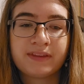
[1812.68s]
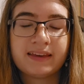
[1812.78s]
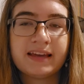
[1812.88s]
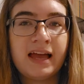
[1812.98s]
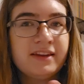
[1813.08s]

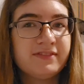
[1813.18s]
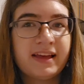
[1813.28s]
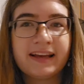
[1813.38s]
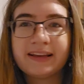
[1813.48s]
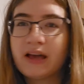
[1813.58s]
kind of
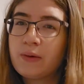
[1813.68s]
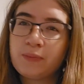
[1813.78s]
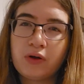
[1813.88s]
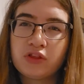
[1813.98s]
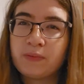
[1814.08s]
like
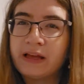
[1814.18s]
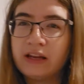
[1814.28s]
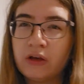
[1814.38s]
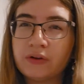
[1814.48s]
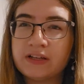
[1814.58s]
both a bit
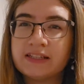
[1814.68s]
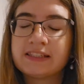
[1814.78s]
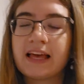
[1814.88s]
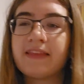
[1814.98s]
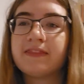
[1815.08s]
loners,
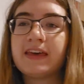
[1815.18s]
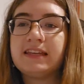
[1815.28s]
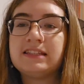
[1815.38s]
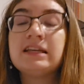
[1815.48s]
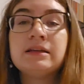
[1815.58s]
and they
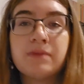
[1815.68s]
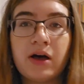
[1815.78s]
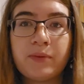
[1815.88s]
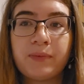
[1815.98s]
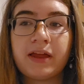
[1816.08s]
team
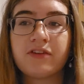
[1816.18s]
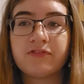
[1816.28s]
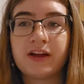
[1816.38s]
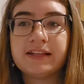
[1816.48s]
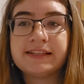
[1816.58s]
up and are
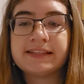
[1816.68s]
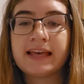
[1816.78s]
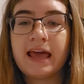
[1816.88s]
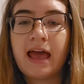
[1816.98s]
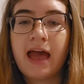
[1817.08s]
friends,
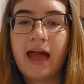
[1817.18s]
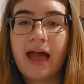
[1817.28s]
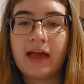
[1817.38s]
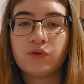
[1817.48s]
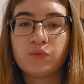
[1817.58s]

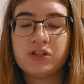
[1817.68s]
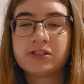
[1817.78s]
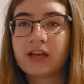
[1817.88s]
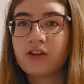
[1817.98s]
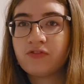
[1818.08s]
and we
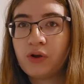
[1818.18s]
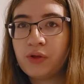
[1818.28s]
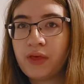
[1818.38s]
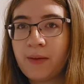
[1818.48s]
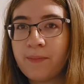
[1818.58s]
just kind of follow
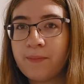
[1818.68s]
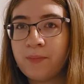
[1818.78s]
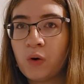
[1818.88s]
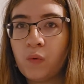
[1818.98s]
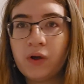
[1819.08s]
them.
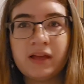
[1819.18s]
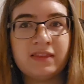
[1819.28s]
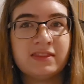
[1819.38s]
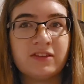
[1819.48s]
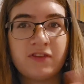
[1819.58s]
But
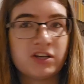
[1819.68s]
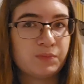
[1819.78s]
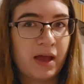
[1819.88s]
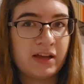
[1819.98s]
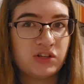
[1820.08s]
in the first
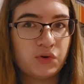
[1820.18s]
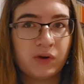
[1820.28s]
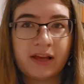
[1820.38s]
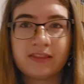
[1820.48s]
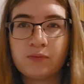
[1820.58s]
page, or
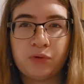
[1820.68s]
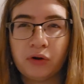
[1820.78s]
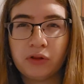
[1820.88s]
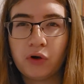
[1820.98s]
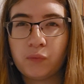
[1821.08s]
like the
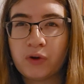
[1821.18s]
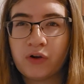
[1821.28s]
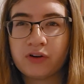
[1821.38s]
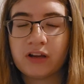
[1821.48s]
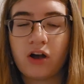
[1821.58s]
prologue, we
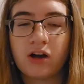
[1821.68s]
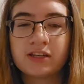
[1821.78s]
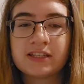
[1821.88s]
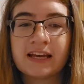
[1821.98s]
already got